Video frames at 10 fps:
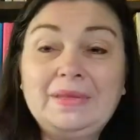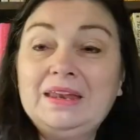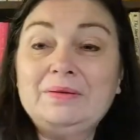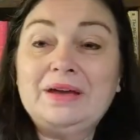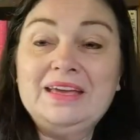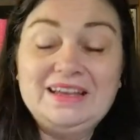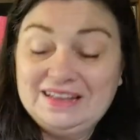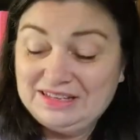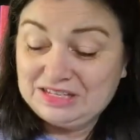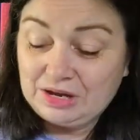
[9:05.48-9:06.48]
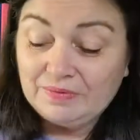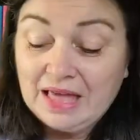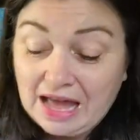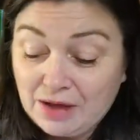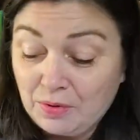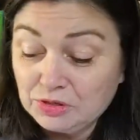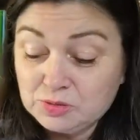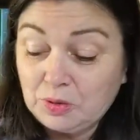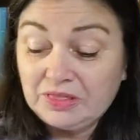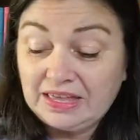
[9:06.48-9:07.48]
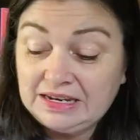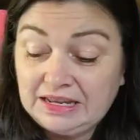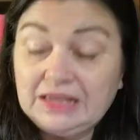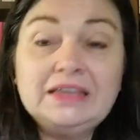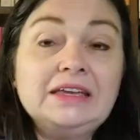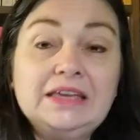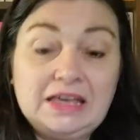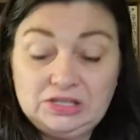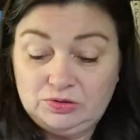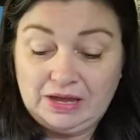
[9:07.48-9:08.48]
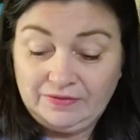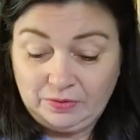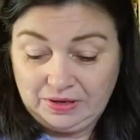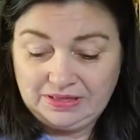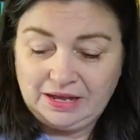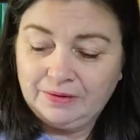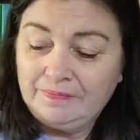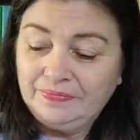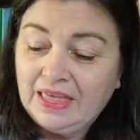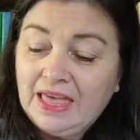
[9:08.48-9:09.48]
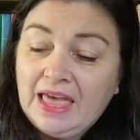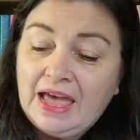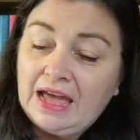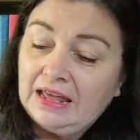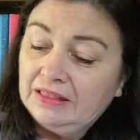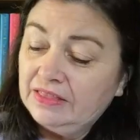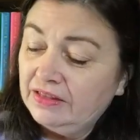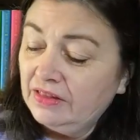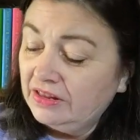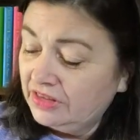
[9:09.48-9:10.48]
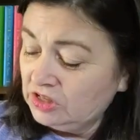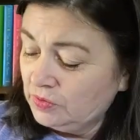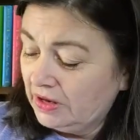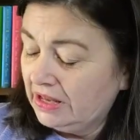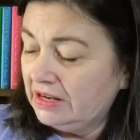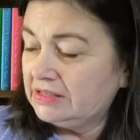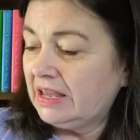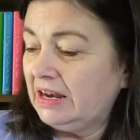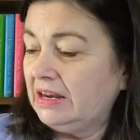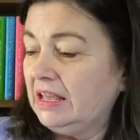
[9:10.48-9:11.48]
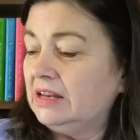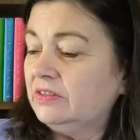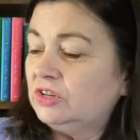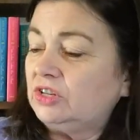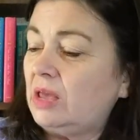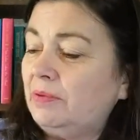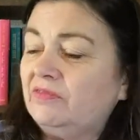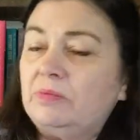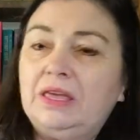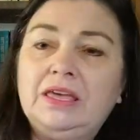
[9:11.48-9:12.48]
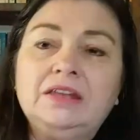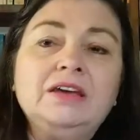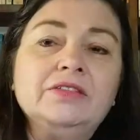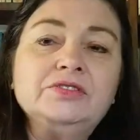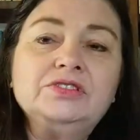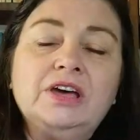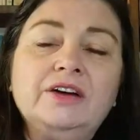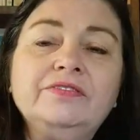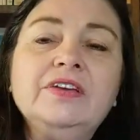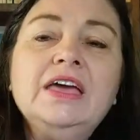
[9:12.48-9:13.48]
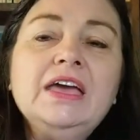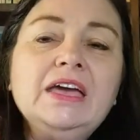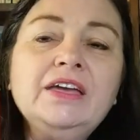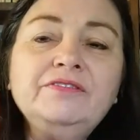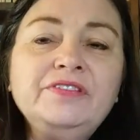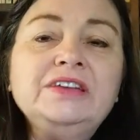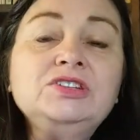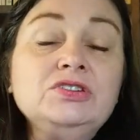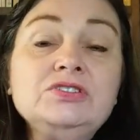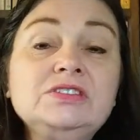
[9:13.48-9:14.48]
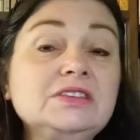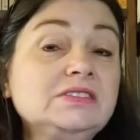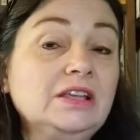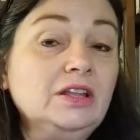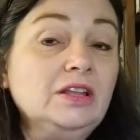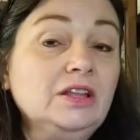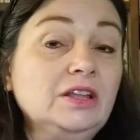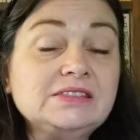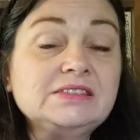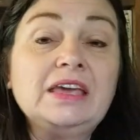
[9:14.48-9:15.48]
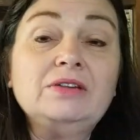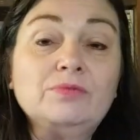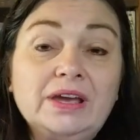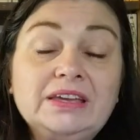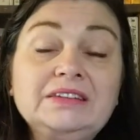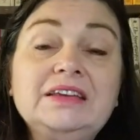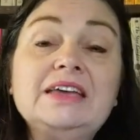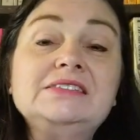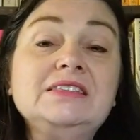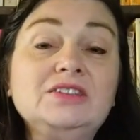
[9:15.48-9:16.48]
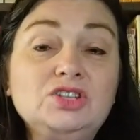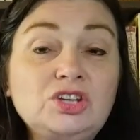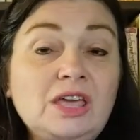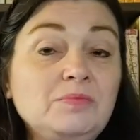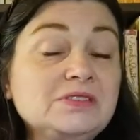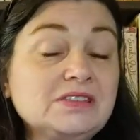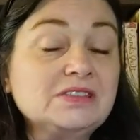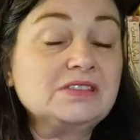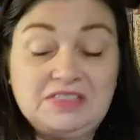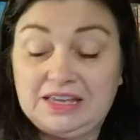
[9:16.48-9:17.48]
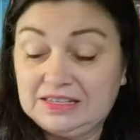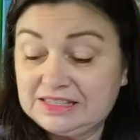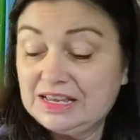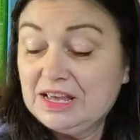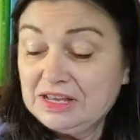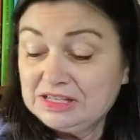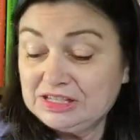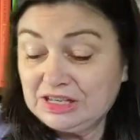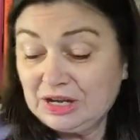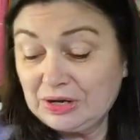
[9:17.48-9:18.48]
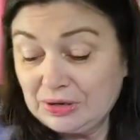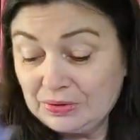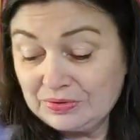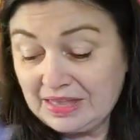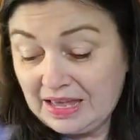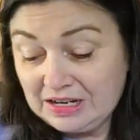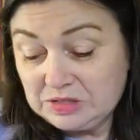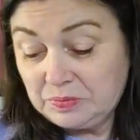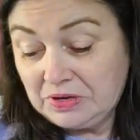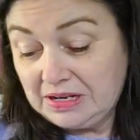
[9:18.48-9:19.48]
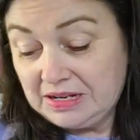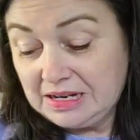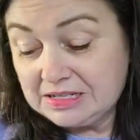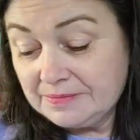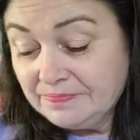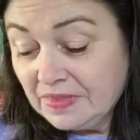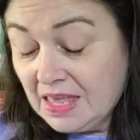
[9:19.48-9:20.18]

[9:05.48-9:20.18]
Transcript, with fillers: Anyway, so I won't spoil the ending in case you haven't read that one. And then this one is kind of neat, The Shape of Me and Other Stuff. It features silhouettes and recognizing the shapes of things. So that is pretty neat.